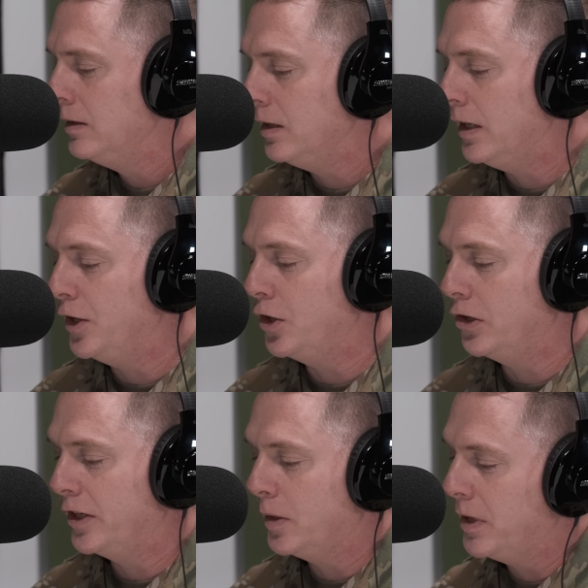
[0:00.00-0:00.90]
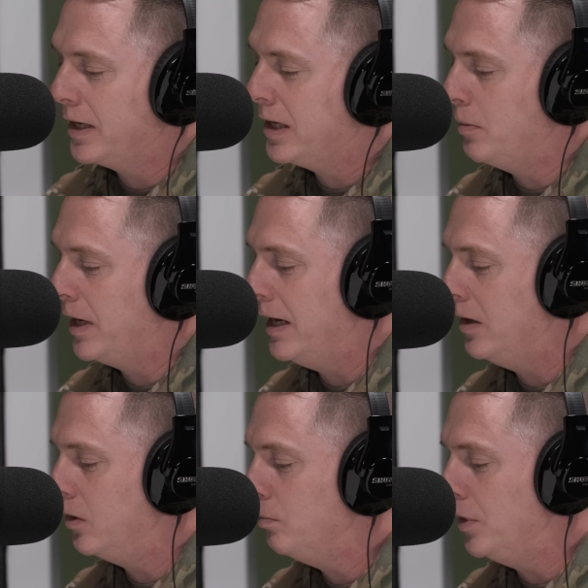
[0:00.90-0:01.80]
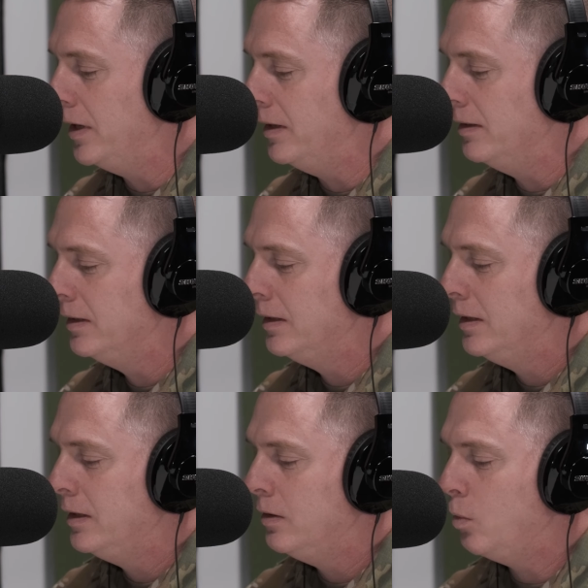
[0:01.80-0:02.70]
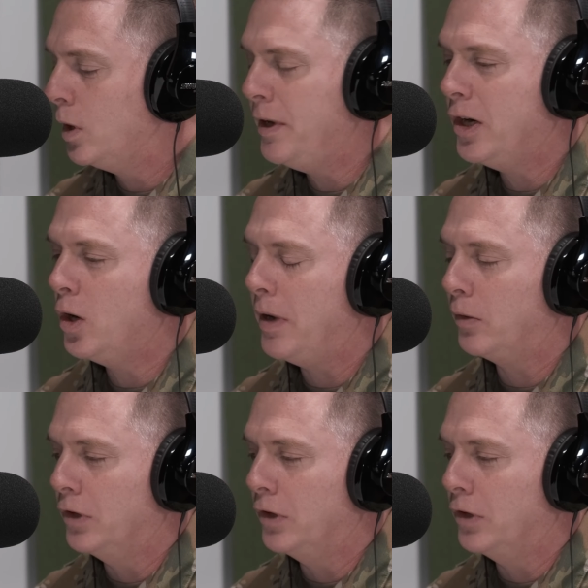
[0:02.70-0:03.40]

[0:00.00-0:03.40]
nerd in me coming out. But what do we know about